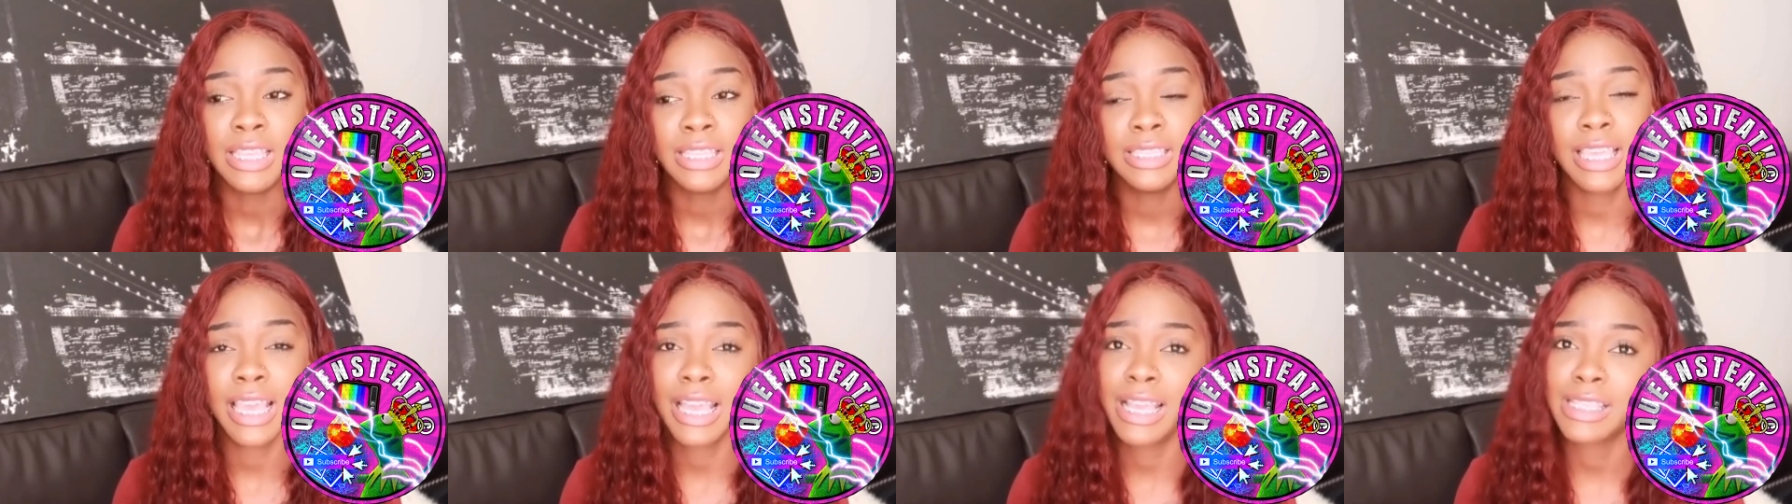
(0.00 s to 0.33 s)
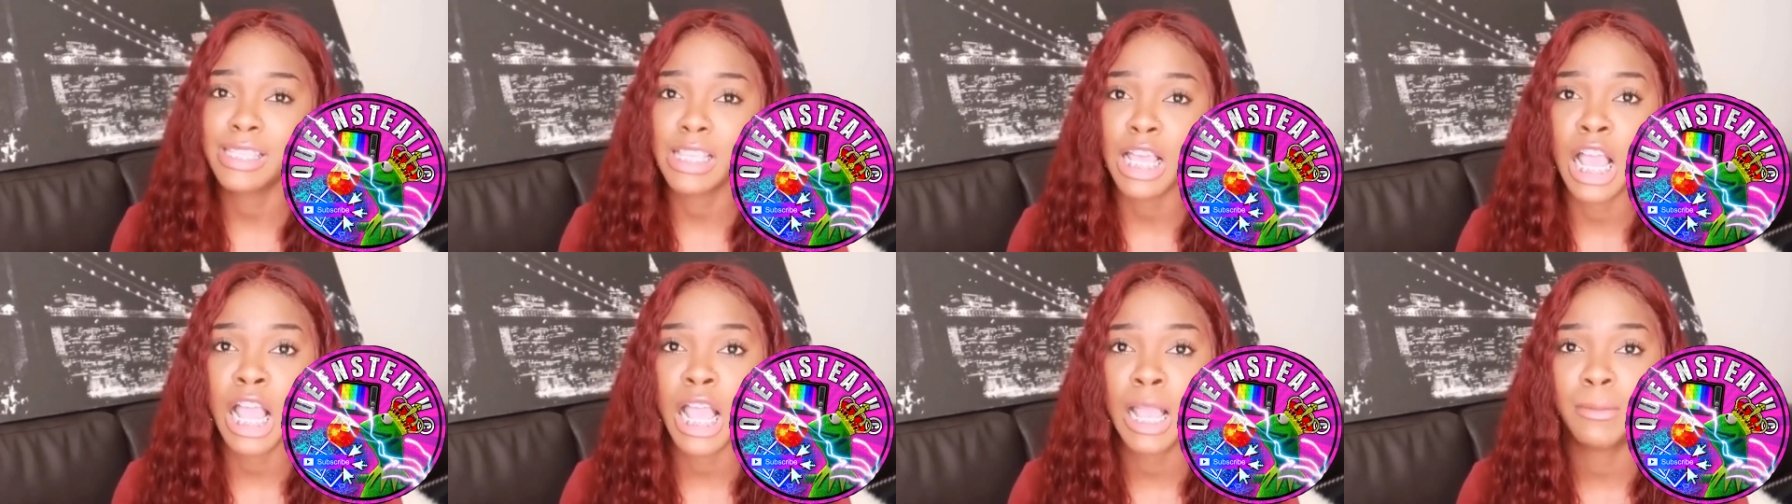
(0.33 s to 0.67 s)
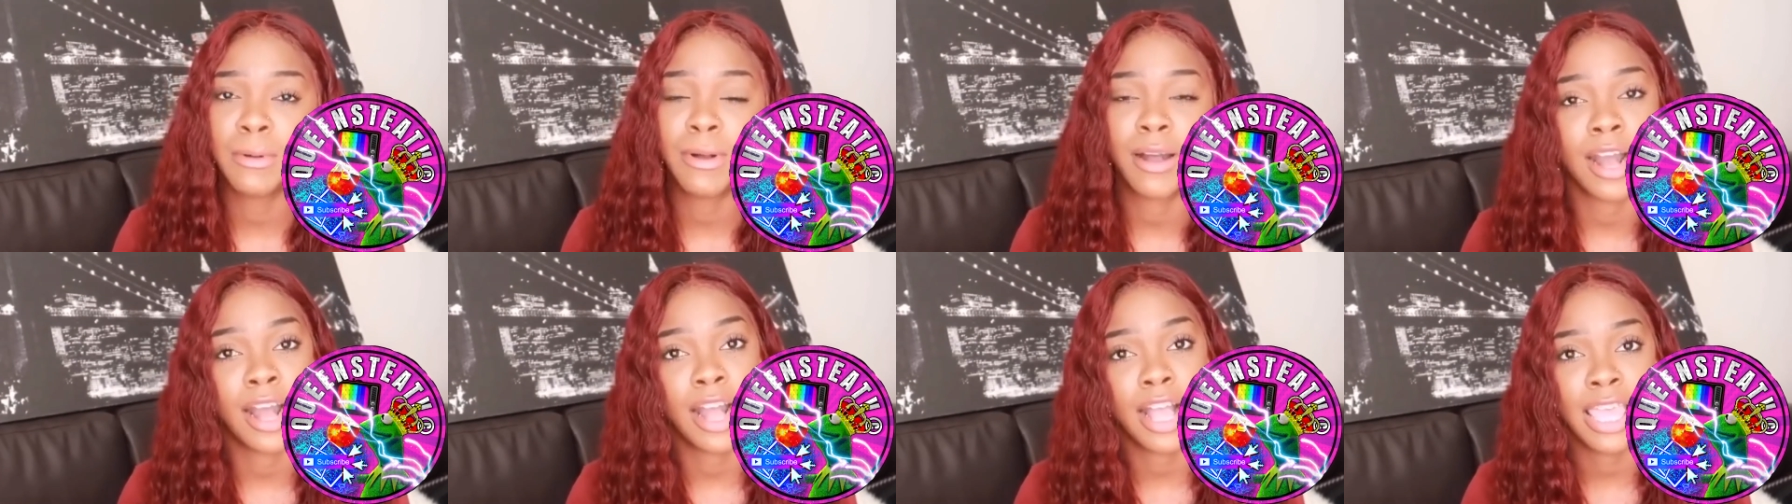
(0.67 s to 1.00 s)
Yes, I
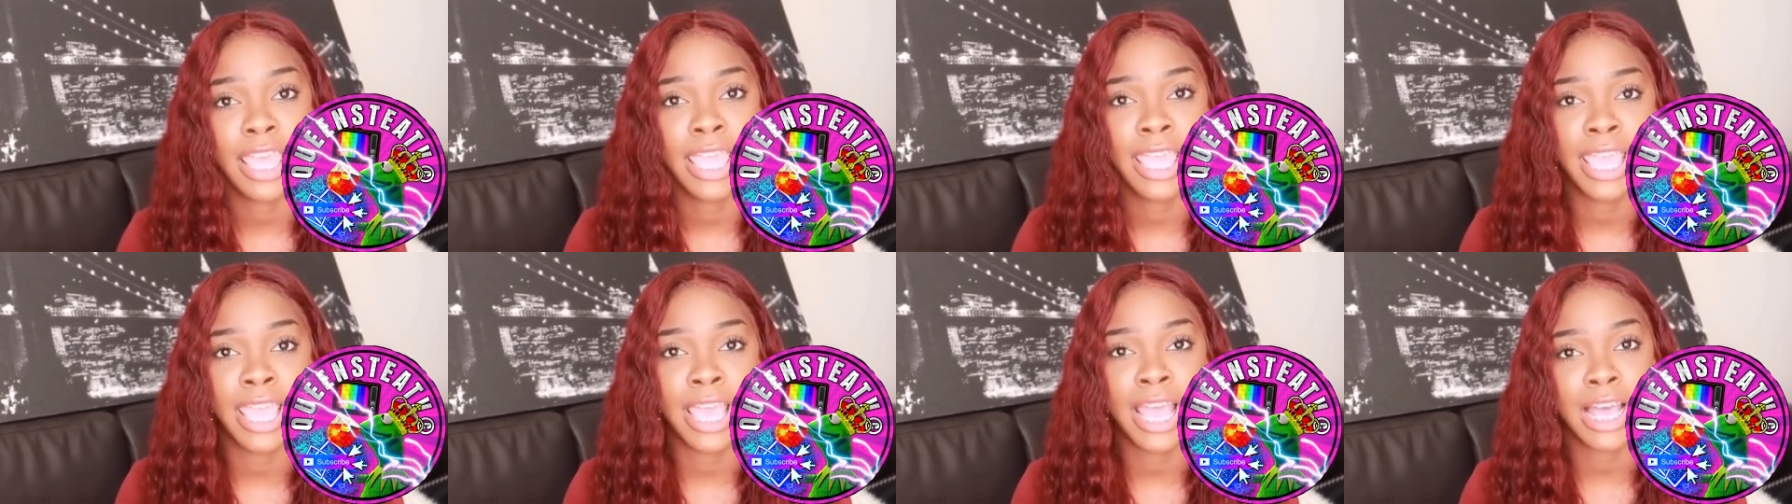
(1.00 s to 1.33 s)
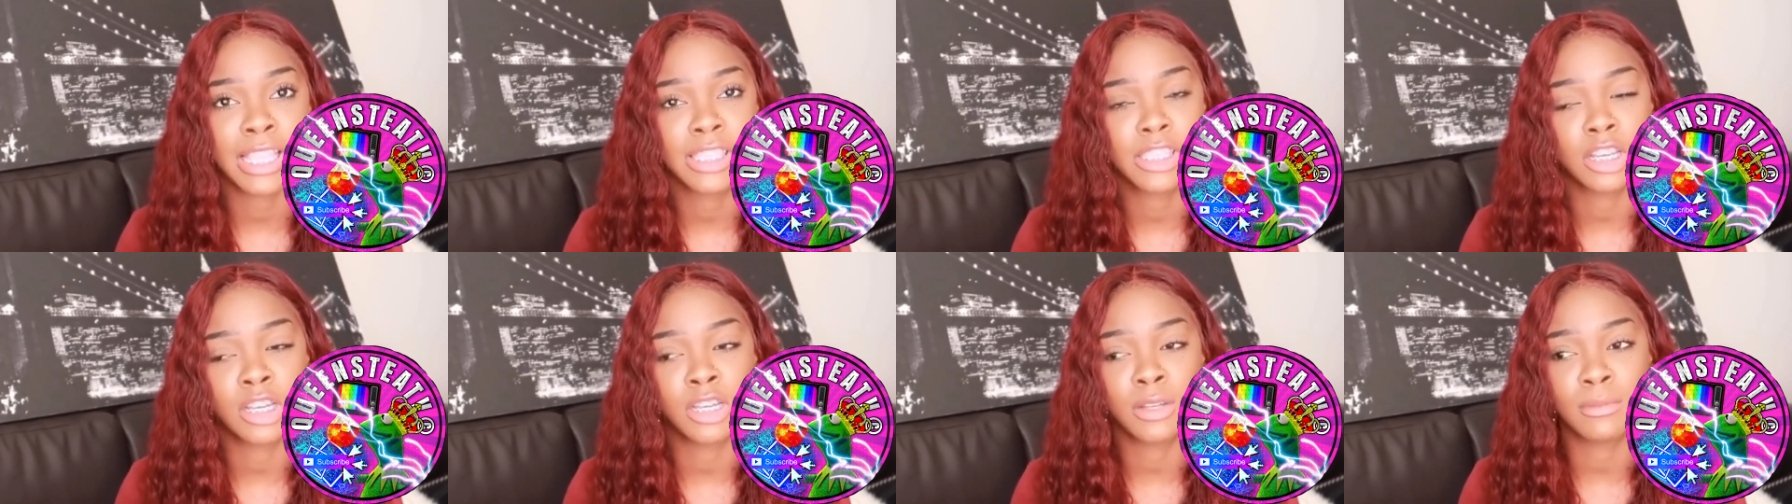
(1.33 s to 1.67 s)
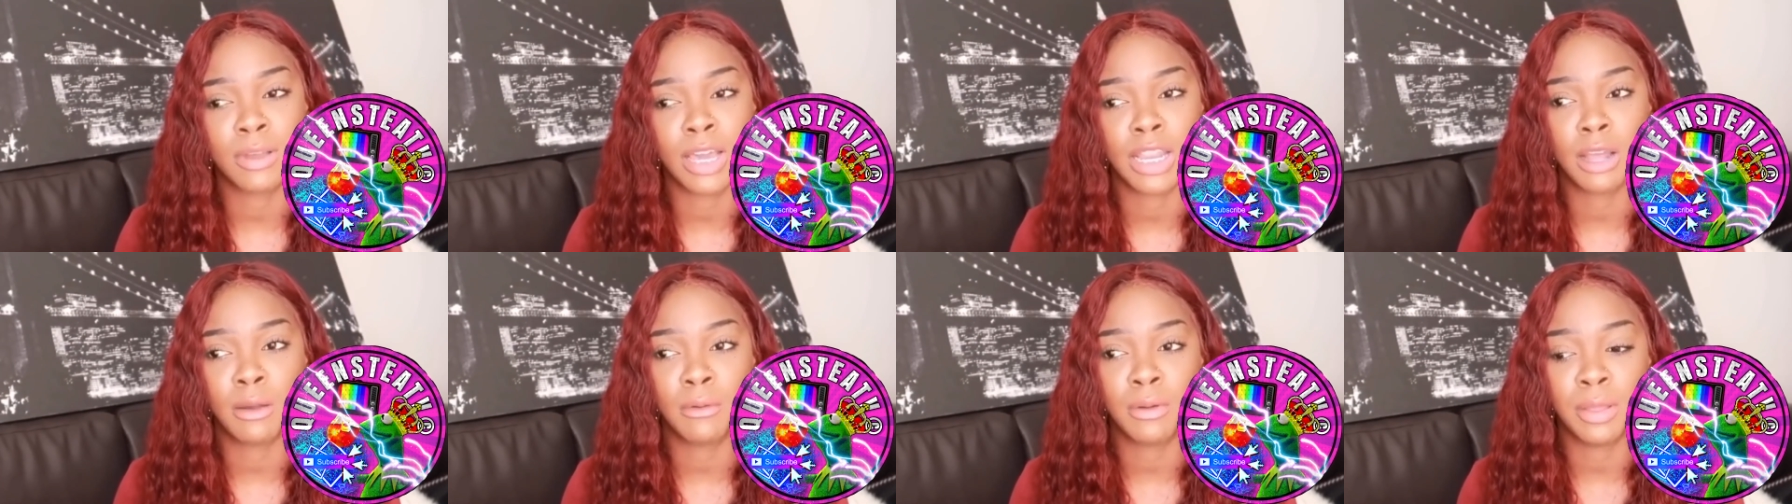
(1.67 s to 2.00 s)
am a hothead, I turned
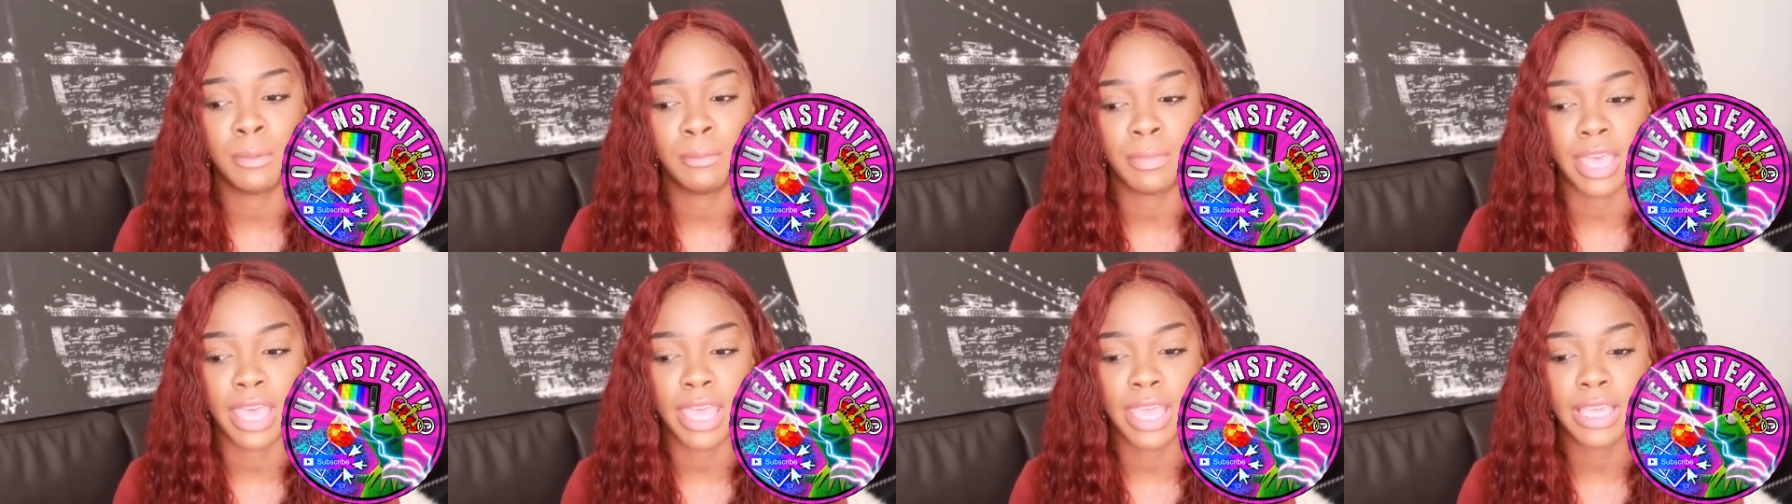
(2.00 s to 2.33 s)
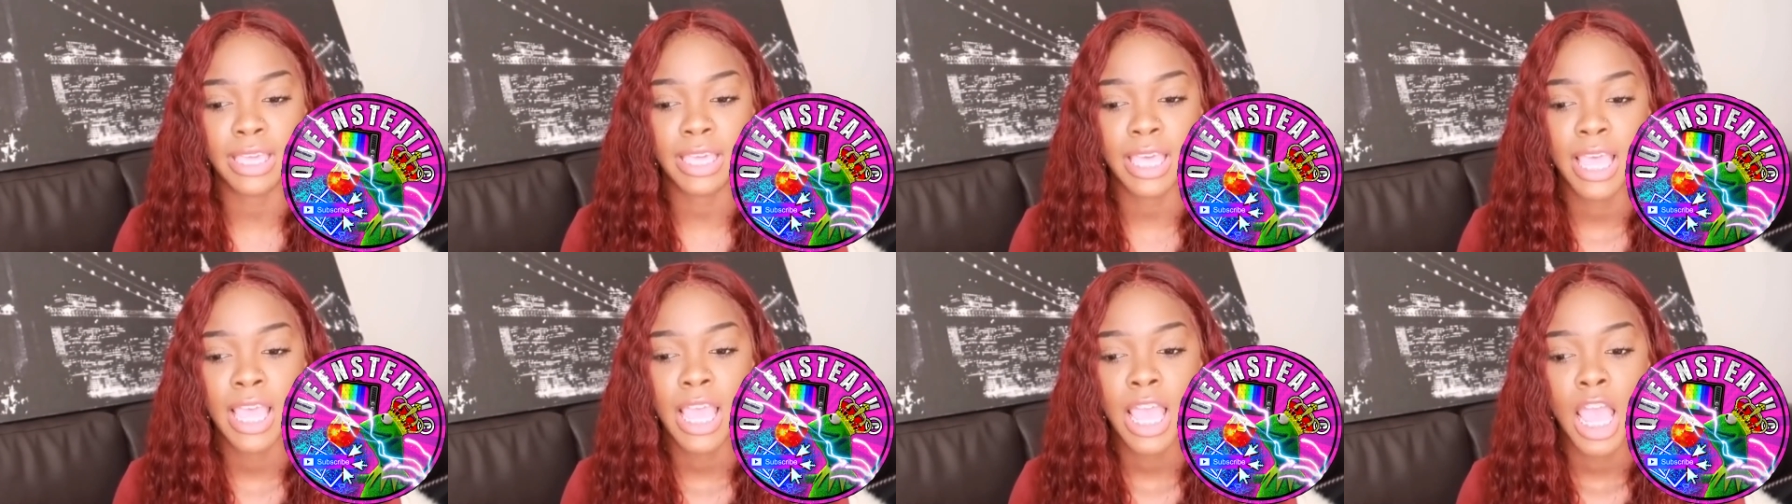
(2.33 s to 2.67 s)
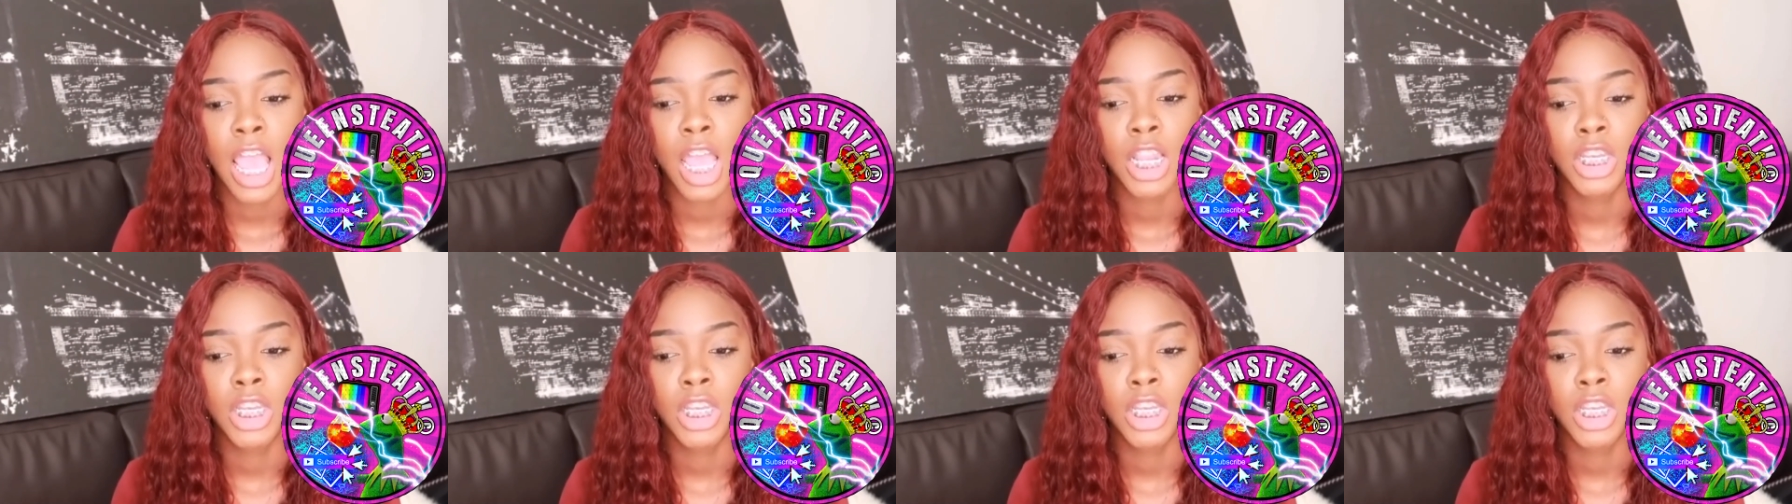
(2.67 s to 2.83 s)
around, I went back.